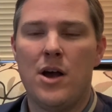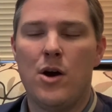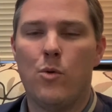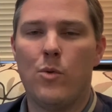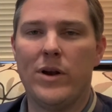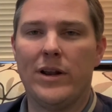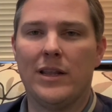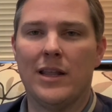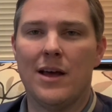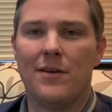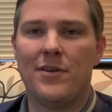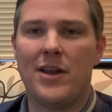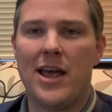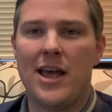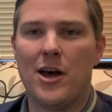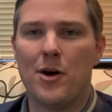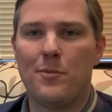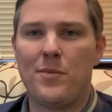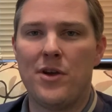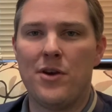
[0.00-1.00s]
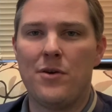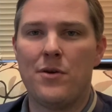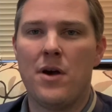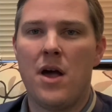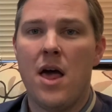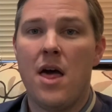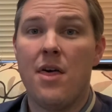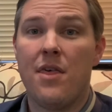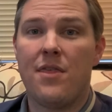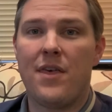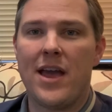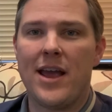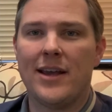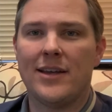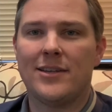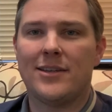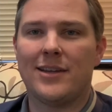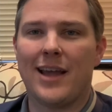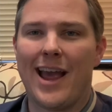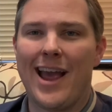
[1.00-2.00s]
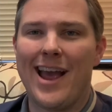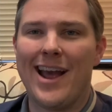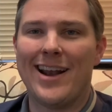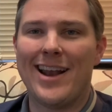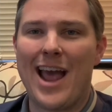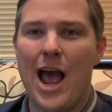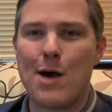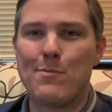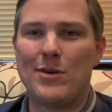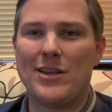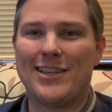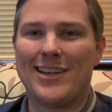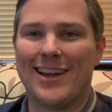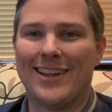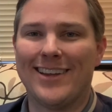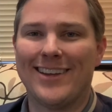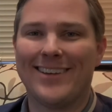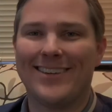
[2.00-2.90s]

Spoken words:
We'd love to help you. Thanks and happy selling.